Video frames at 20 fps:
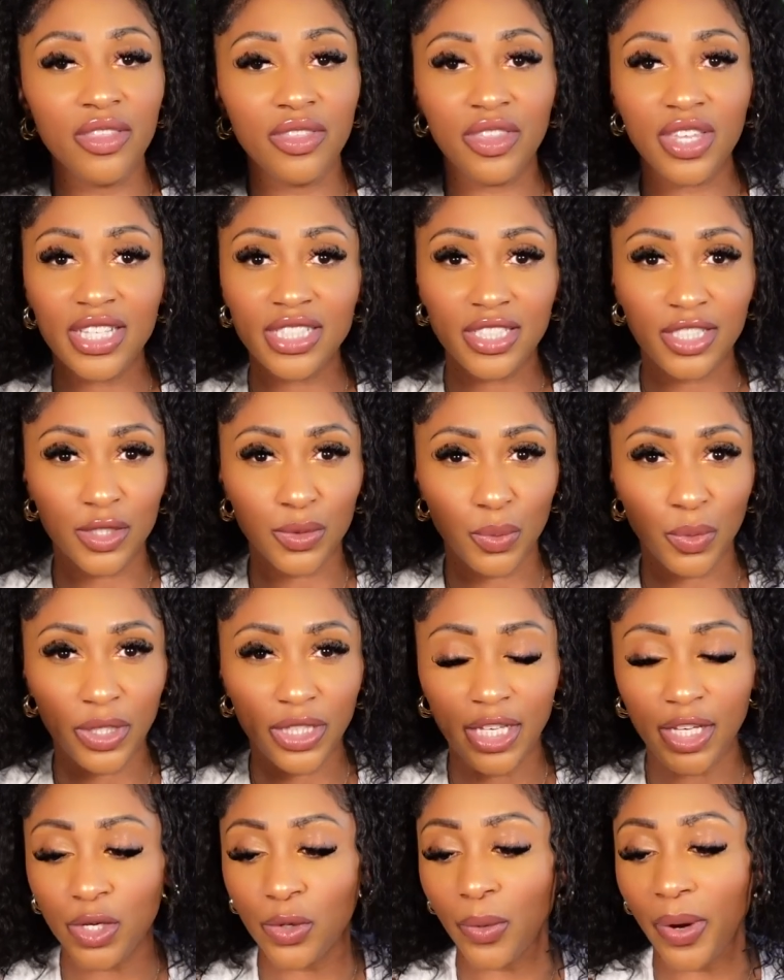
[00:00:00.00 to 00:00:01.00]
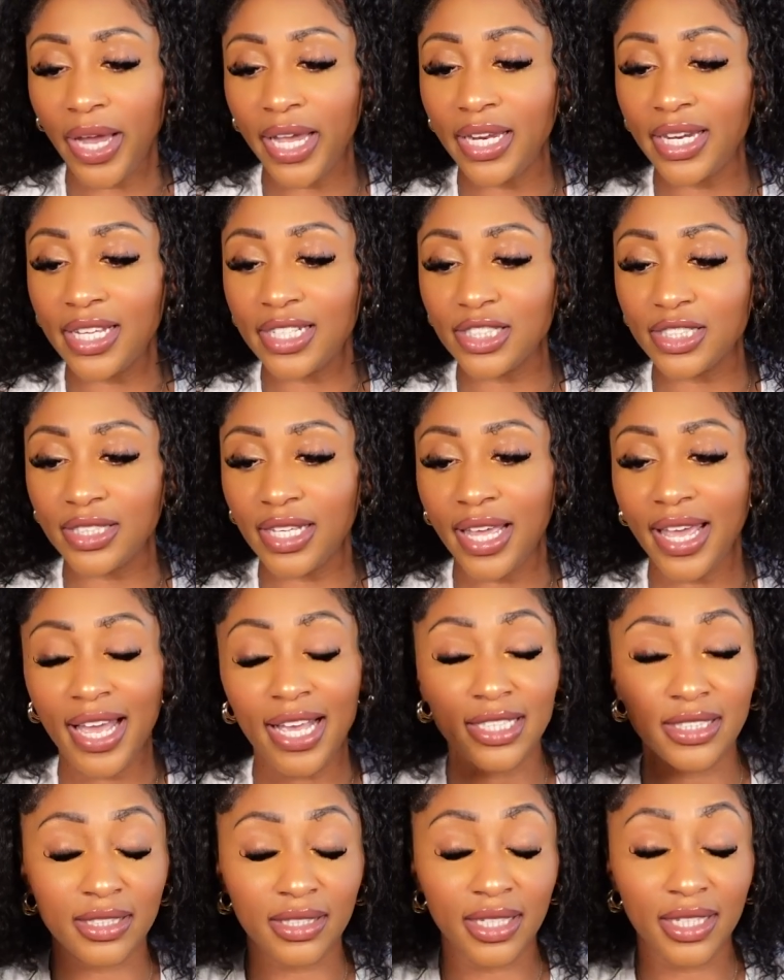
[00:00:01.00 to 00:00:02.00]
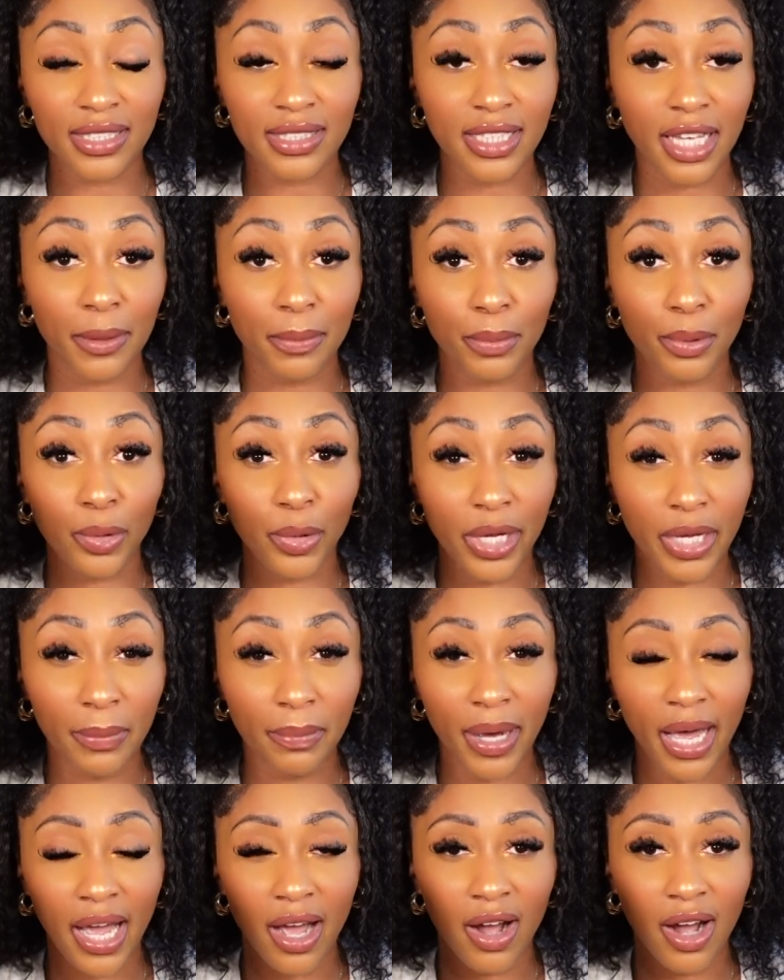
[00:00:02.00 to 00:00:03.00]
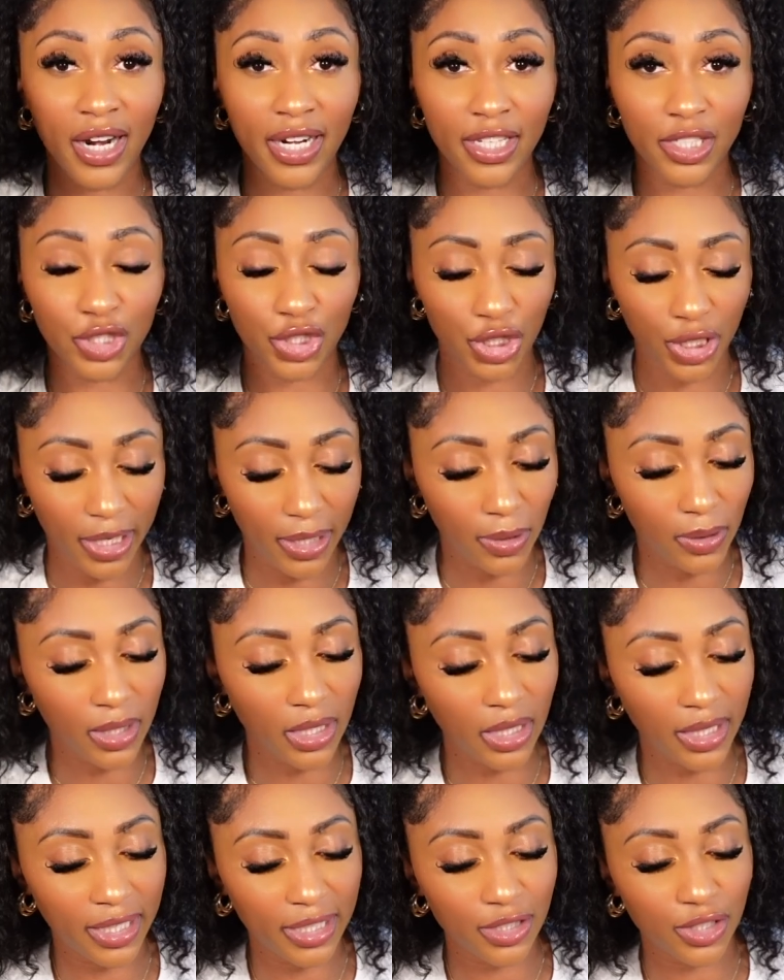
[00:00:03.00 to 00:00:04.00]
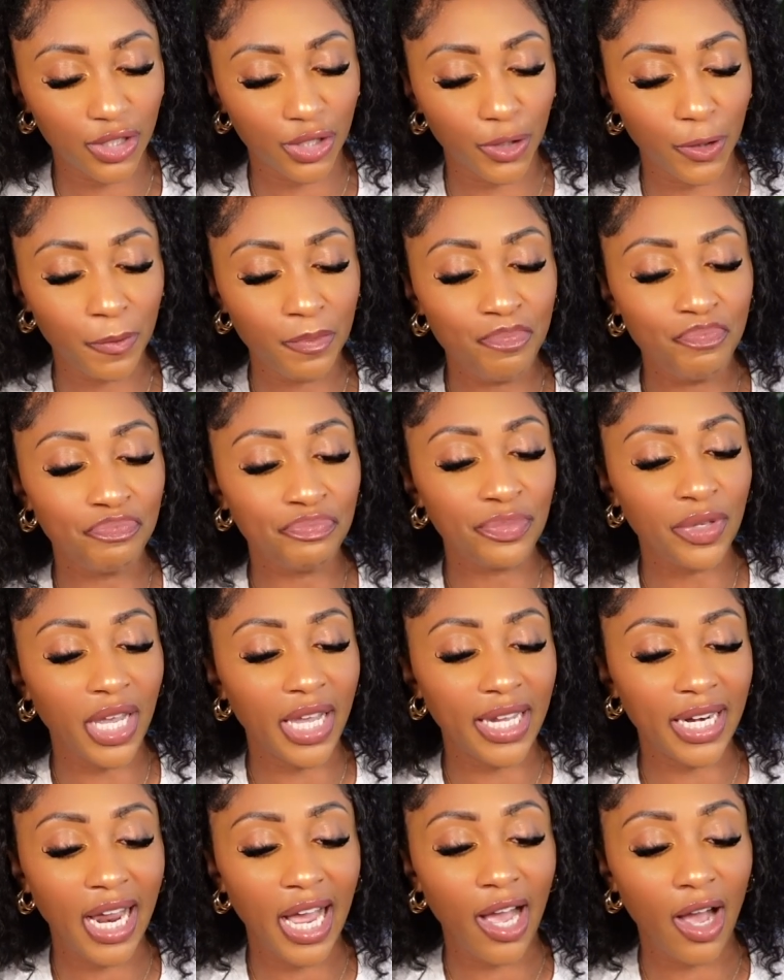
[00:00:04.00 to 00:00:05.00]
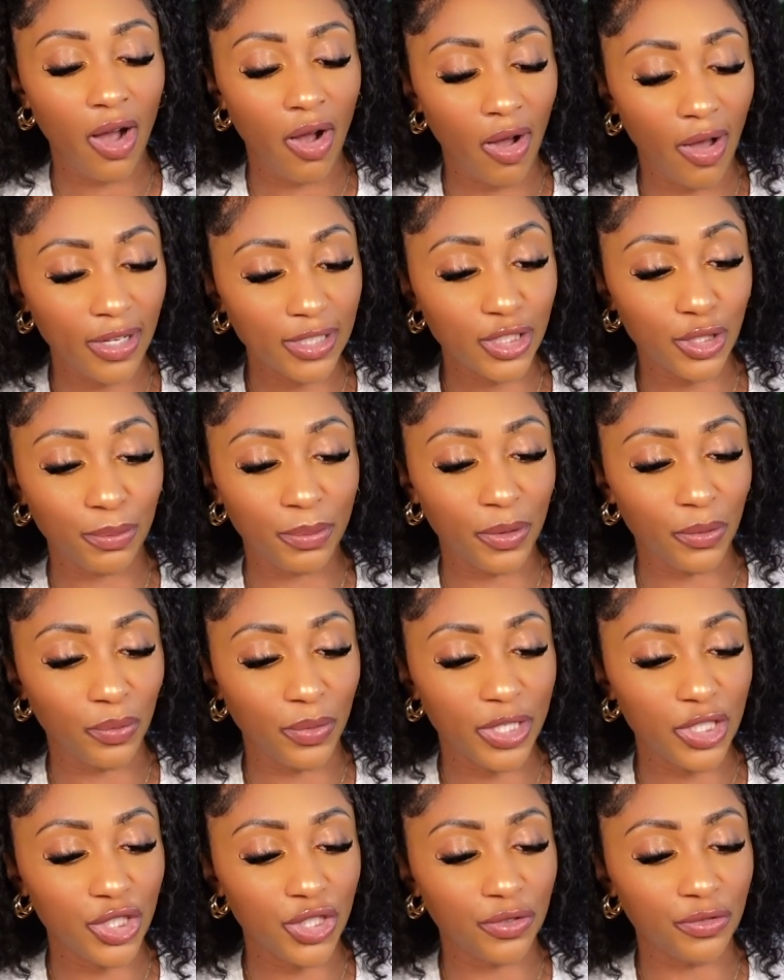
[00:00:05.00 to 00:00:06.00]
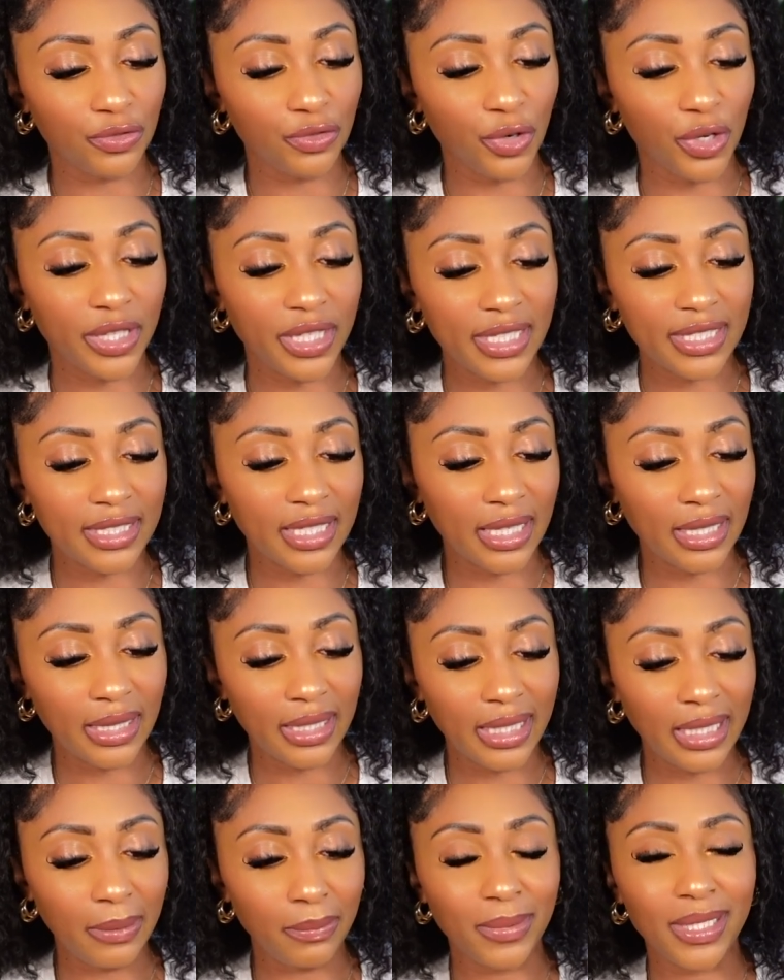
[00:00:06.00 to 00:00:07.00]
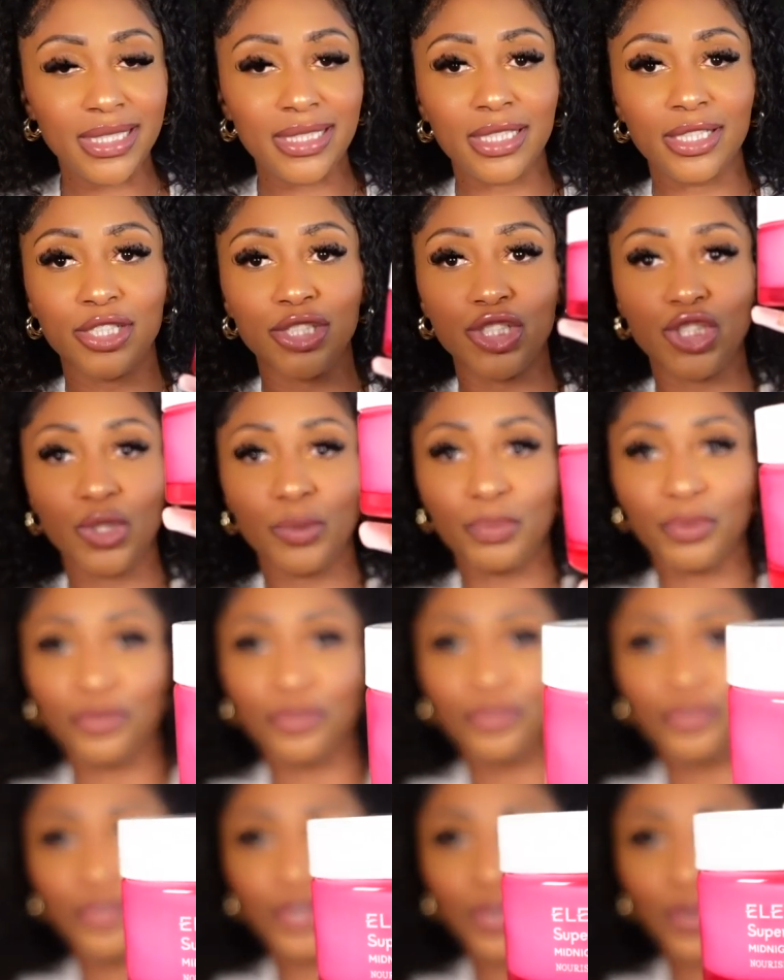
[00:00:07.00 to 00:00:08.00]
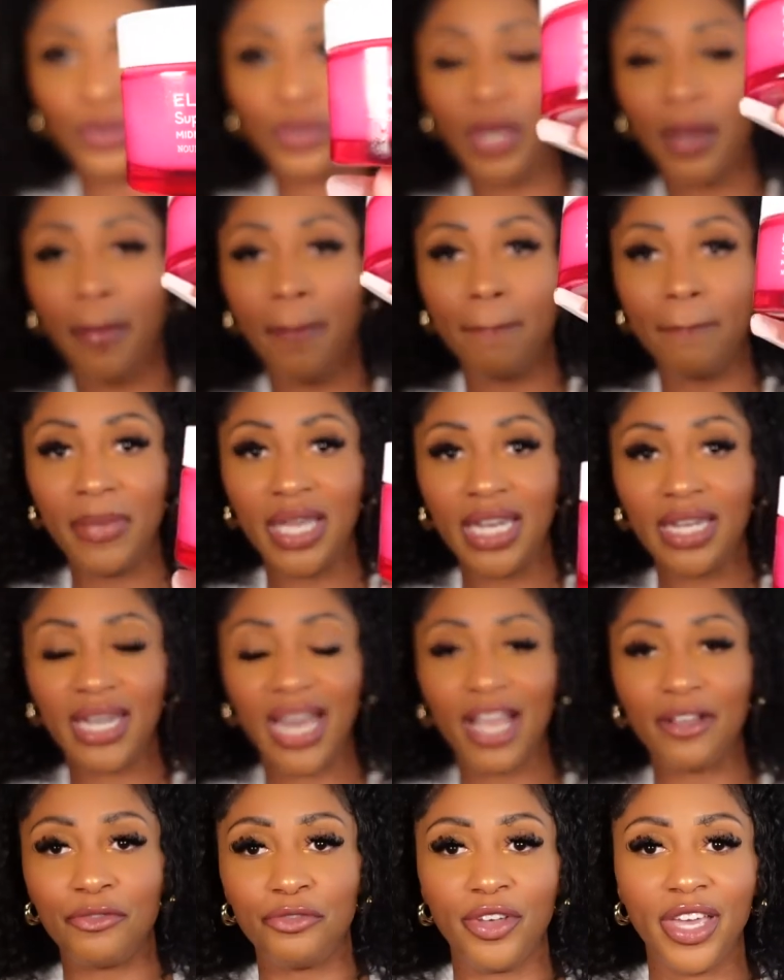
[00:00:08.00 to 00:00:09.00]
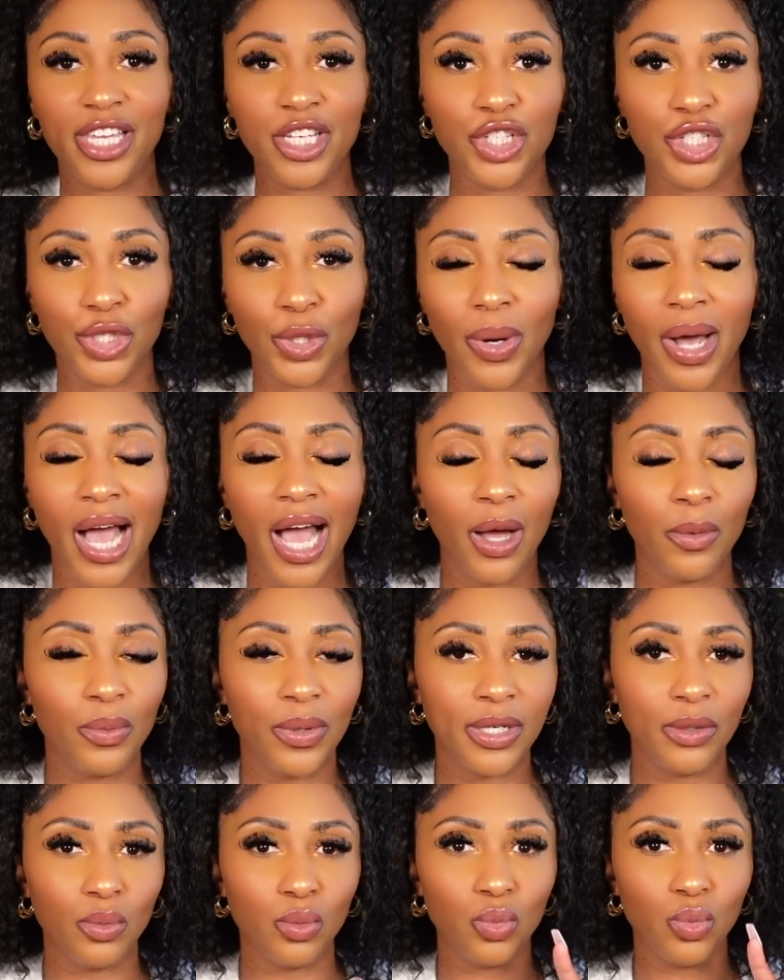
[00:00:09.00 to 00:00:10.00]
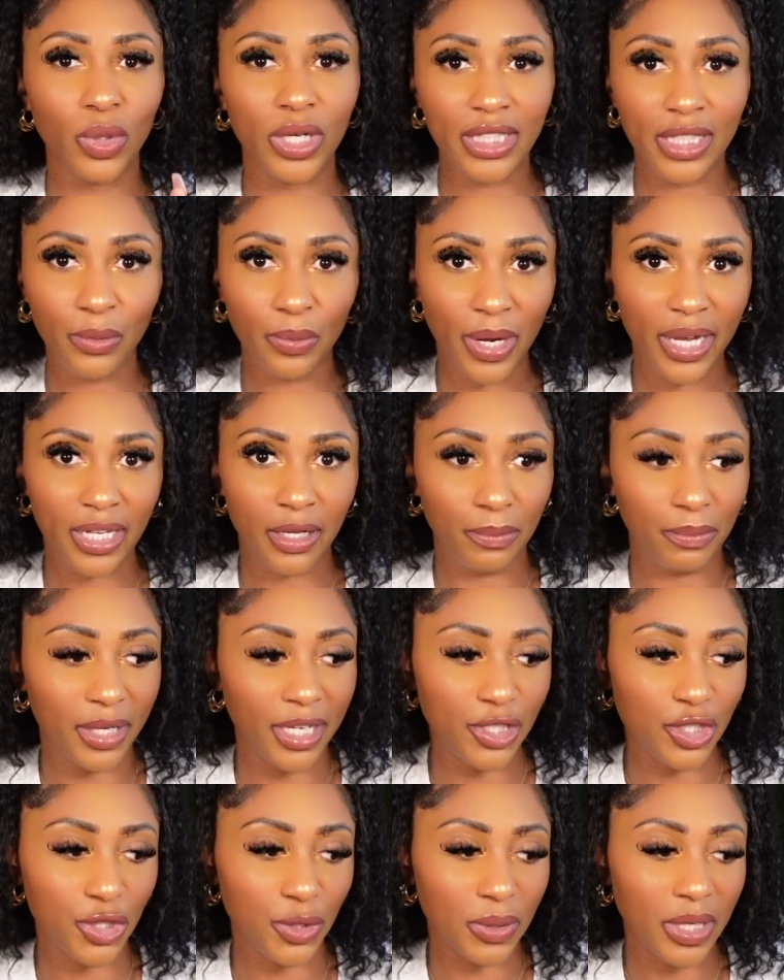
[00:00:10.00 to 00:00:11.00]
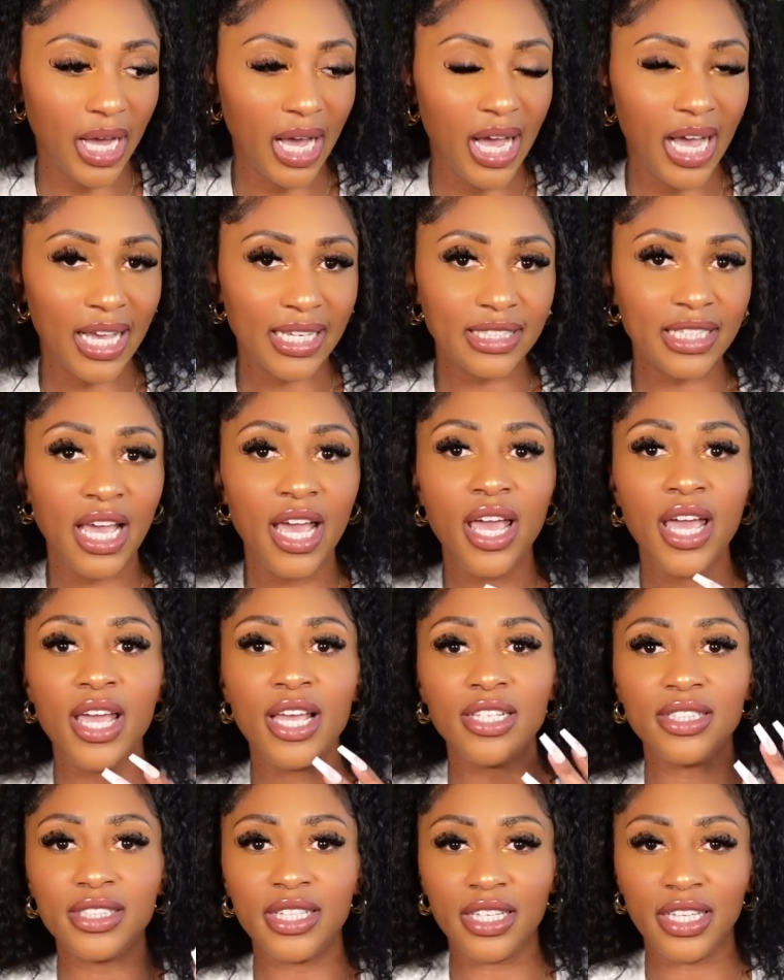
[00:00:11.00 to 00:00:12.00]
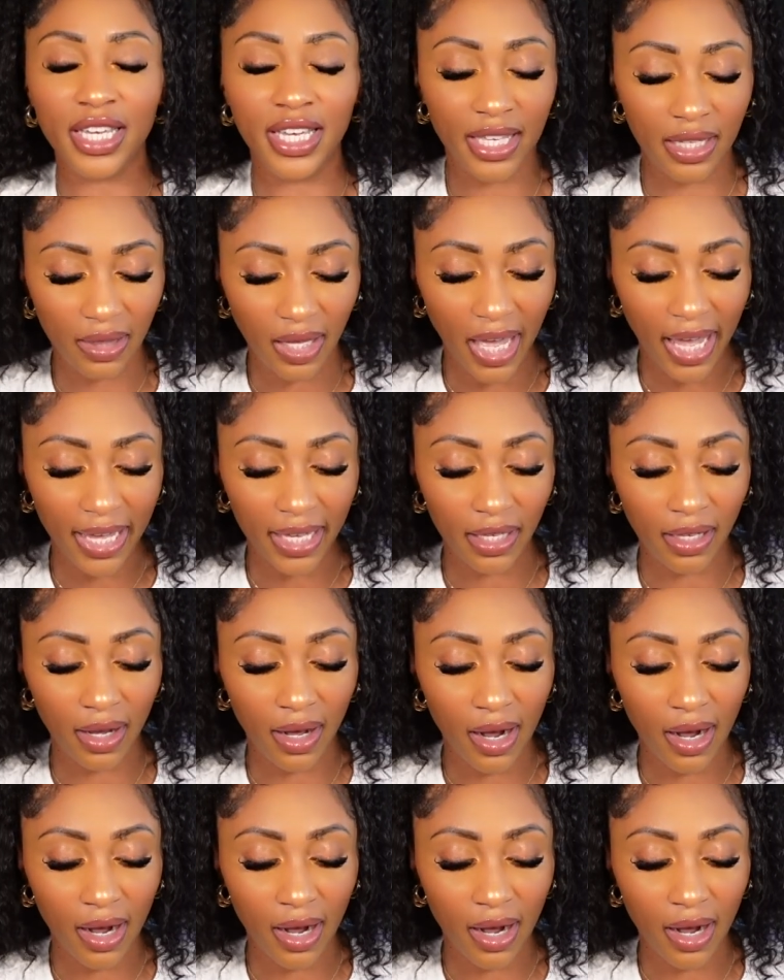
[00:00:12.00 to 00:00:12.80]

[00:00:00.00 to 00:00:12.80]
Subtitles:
This is really great. It's a prebiotic gel cleanser, and I also been reaching for this Alemis Superfood Midnight Facial. I would really recommend you guys to get like